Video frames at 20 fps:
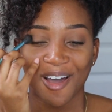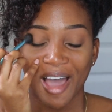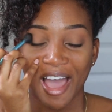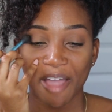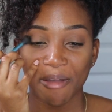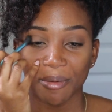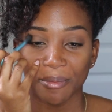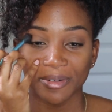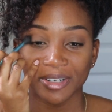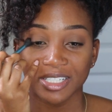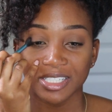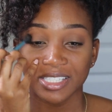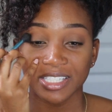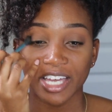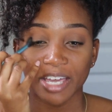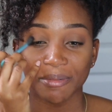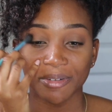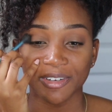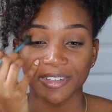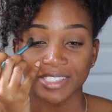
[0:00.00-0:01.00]
I remember this
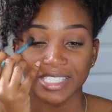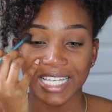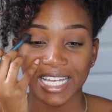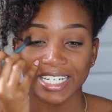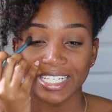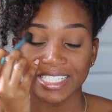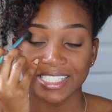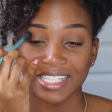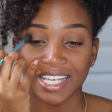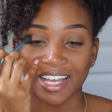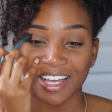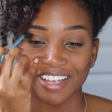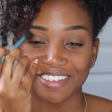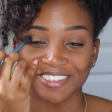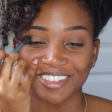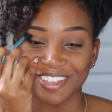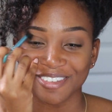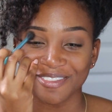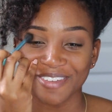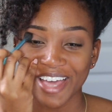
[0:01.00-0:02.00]
time I was at this
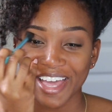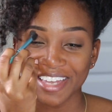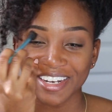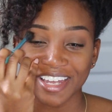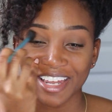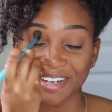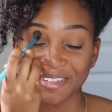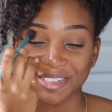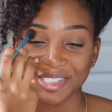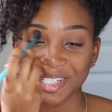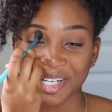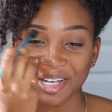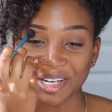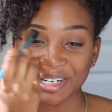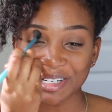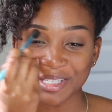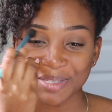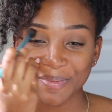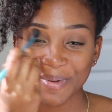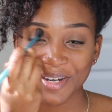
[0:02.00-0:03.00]
event and I was talking
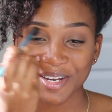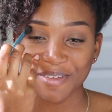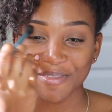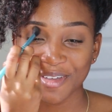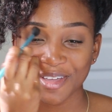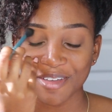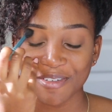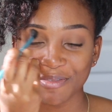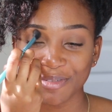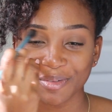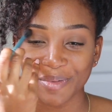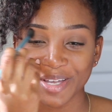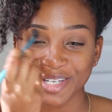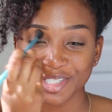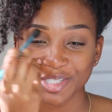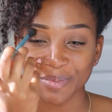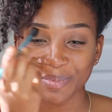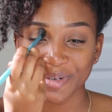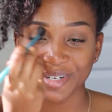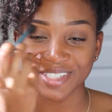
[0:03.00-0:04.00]
to this pretty
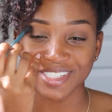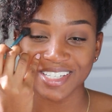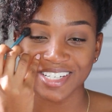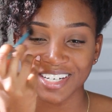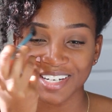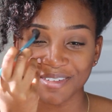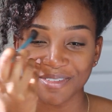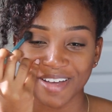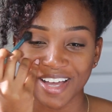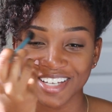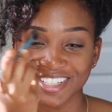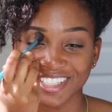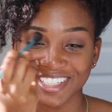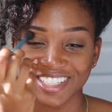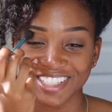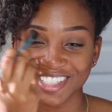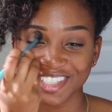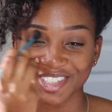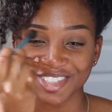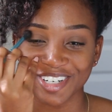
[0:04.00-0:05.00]
influential person in the fashion
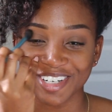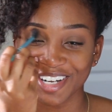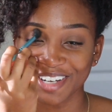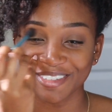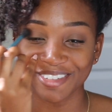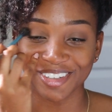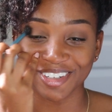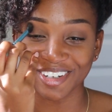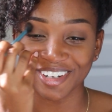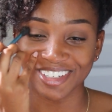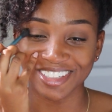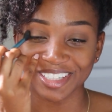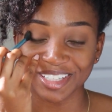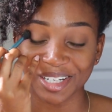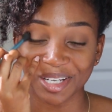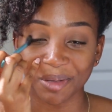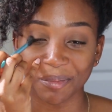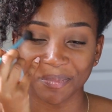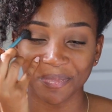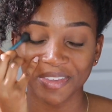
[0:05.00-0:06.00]
industry and I don't even call the
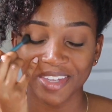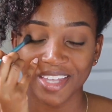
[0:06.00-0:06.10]
name.